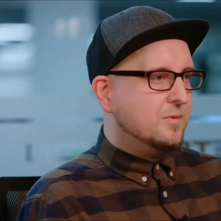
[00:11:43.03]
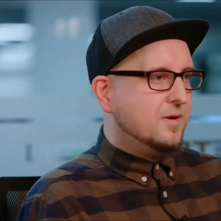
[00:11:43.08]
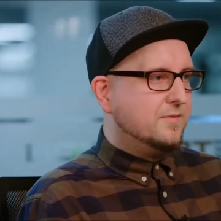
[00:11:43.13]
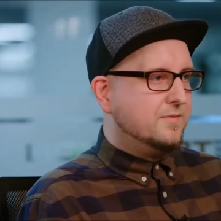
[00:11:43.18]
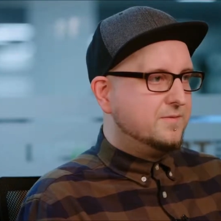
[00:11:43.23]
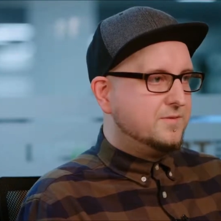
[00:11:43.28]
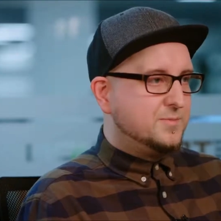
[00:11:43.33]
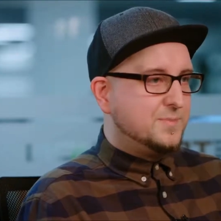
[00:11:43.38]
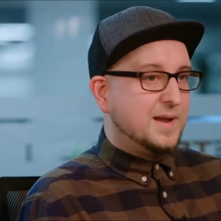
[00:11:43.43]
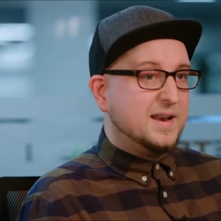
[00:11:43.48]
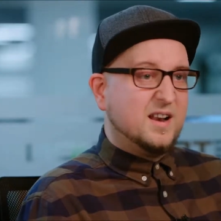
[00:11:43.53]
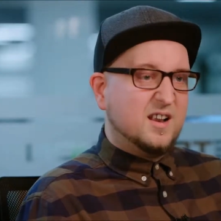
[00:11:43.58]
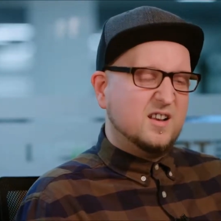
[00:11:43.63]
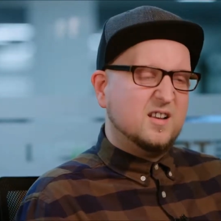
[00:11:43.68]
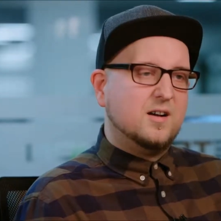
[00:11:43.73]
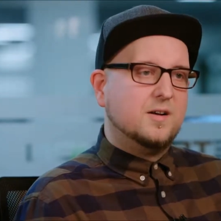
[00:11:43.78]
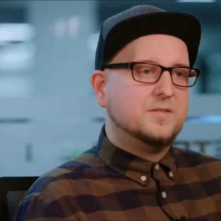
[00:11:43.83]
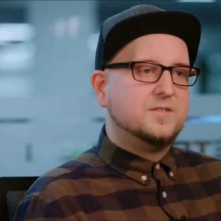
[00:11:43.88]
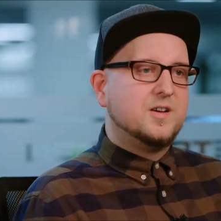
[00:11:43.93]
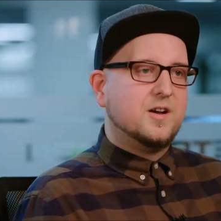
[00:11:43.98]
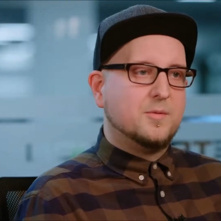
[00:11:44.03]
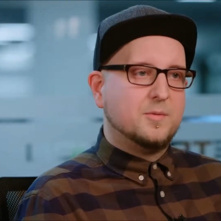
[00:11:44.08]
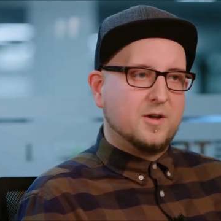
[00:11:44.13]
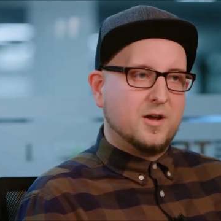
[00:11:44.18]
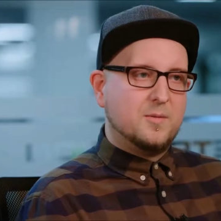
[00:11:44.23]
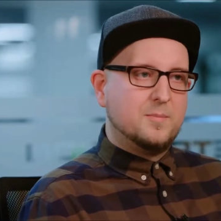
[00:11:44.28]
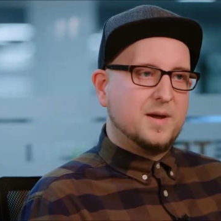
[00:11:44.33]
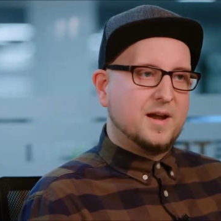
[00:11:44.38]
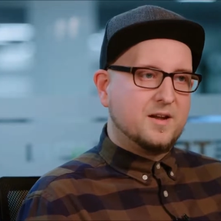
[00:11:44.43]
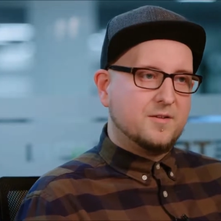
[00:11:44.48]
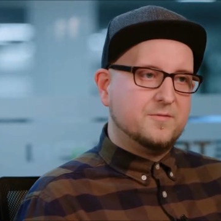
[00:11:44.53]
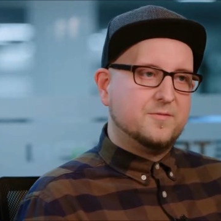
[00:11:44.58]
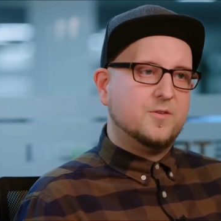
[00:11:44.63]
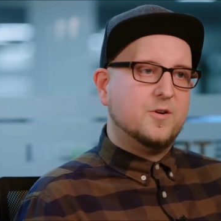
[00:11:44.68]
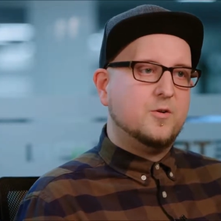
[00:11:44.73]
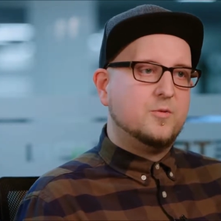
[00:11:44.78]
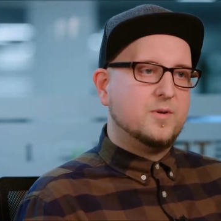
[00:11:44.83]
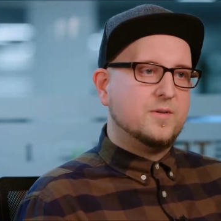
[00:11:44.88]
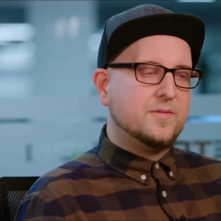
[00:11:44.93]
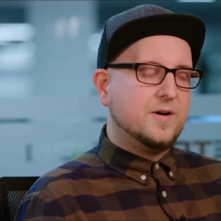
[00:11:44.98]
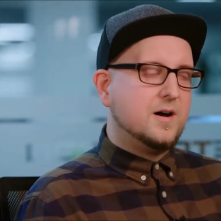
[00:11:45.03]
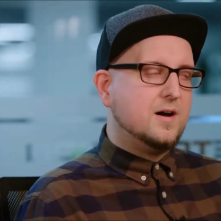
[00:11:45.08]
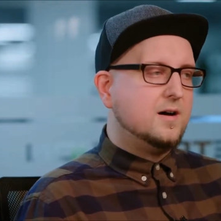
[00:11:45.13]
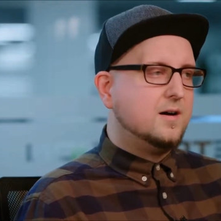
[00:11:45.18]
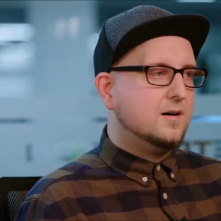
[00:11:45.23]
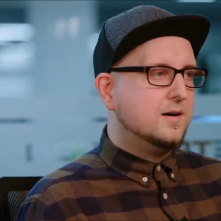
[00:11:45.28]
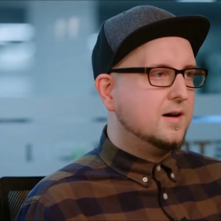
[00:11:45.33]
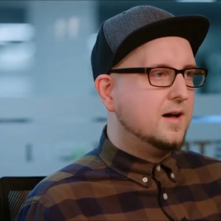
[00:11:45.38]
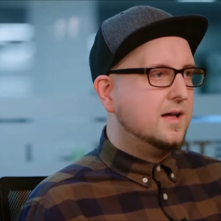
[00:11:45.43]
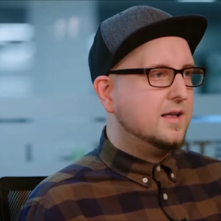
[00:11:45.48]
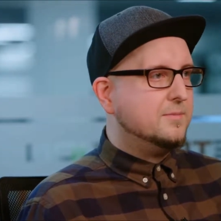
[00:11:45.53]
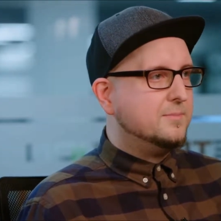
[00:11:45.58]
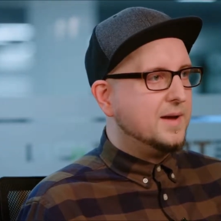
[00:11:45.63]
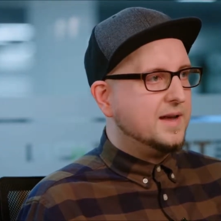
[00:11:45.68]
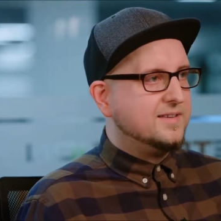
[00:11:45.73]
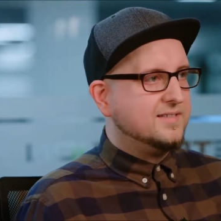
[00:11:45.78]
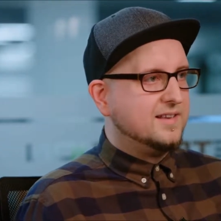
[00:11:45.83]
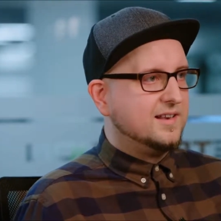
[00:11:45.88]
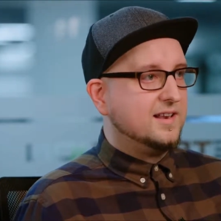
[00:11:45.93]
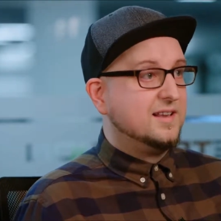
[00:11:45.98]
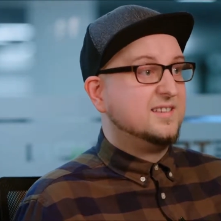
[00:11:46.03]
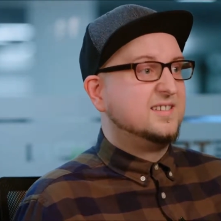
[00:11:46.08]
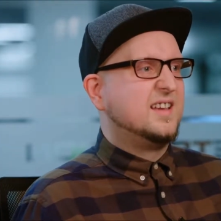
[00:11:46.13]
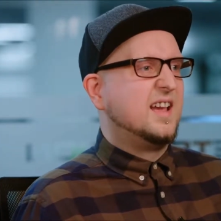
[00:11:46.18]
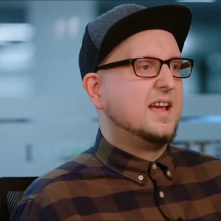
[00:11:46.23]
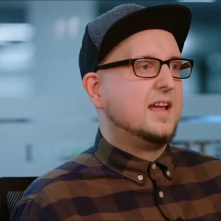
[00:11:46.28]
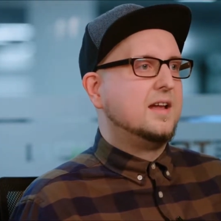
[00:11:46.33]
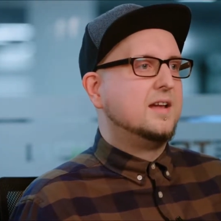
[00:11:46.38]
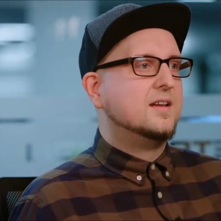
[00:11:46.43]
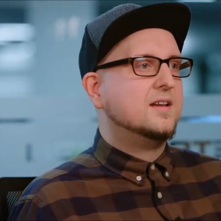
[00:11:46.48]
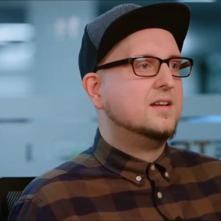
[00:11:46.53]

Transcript: We've spent a lot of time going back and forth with art and basically saying,